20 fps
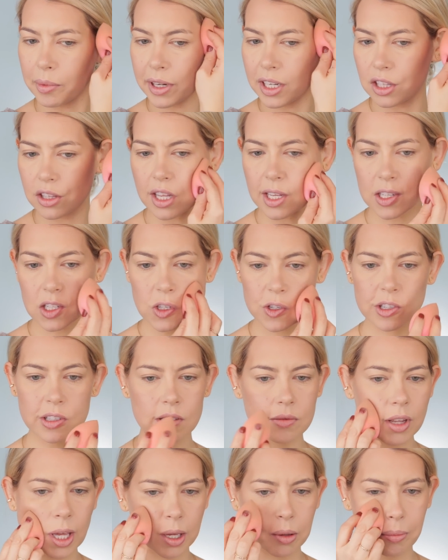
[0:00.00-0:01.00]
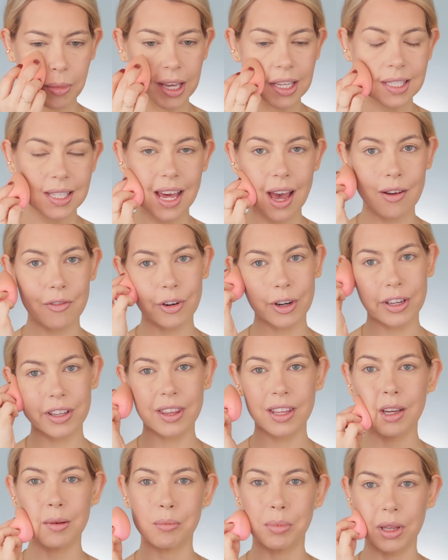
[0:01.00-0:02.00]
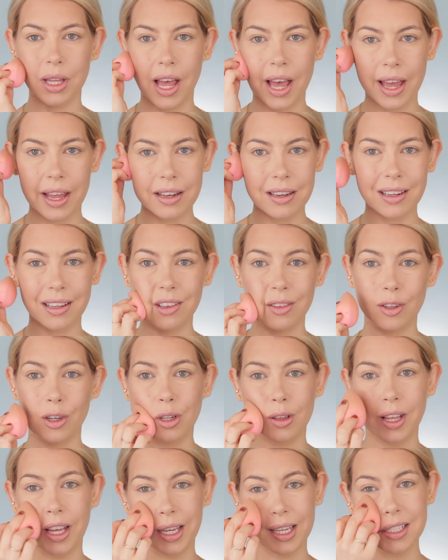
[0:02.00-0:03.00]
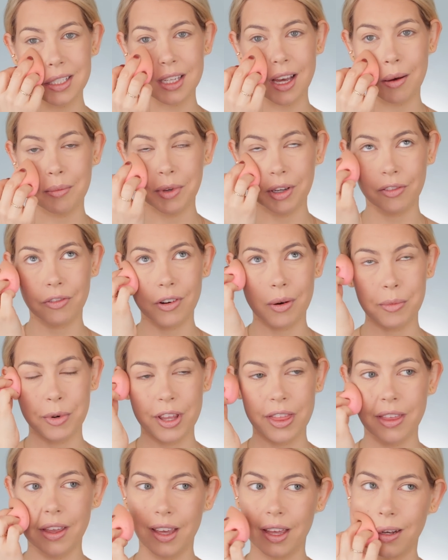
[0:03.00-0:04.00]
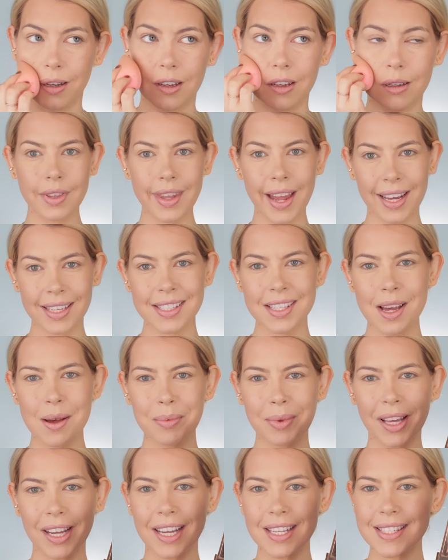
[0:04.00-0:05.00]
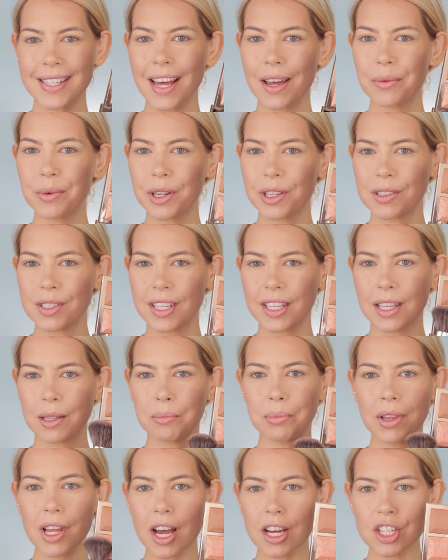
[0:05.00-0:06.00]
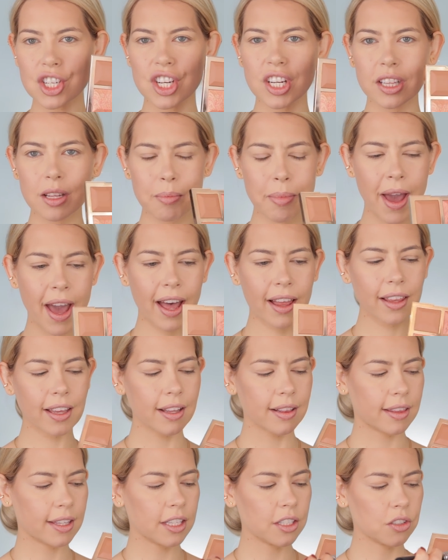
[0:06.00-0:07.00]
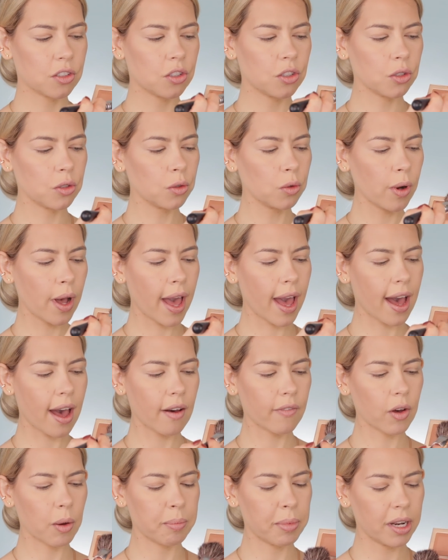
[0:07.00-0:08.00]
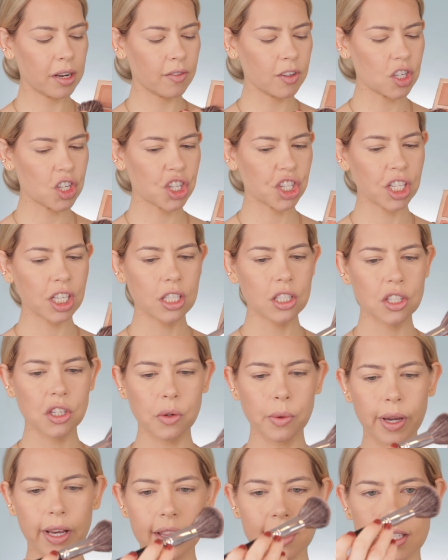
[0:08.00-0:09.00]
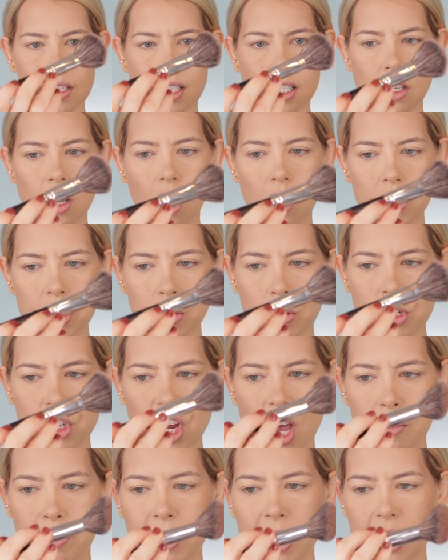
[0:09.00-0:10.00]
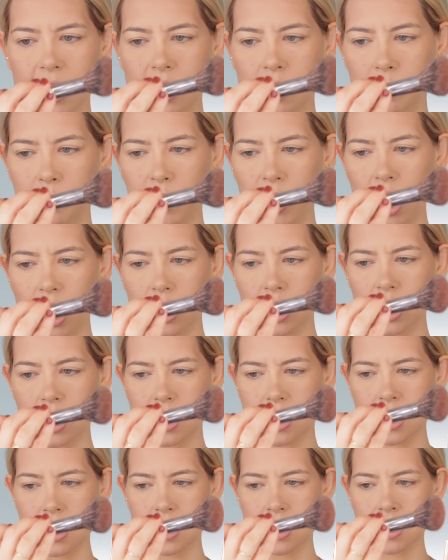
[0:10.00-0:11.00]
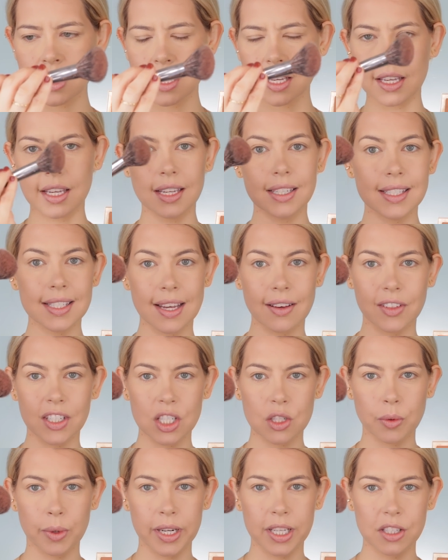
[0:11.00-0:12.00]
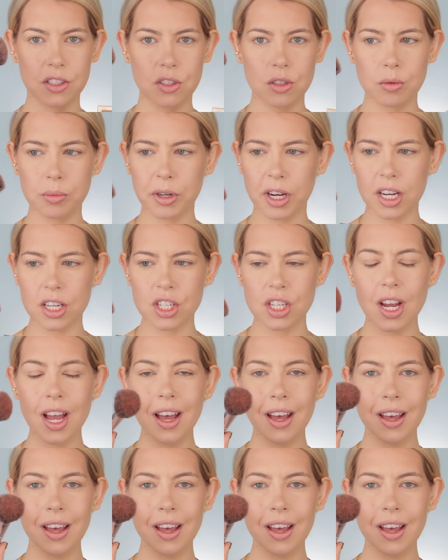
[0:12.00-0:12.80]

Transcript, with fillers: And this just like makes everything blend and look like it's coming from within. Next up, like I said, we're using the blush in the palette. These do have a bit of a sheen to it. This is also a Japanese brush. This is the 722 brush.